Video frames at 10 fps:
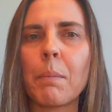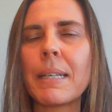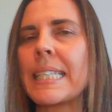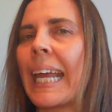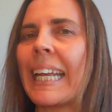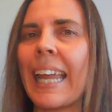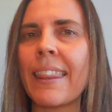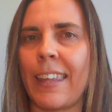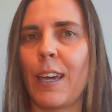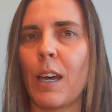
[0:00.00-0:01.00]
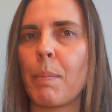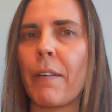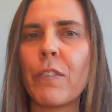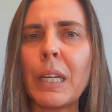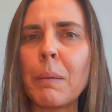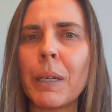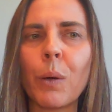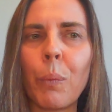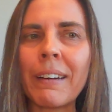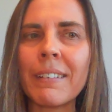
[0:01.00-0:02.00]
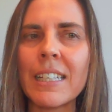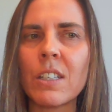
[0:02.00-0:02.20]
but saying nothing about phonemic awareness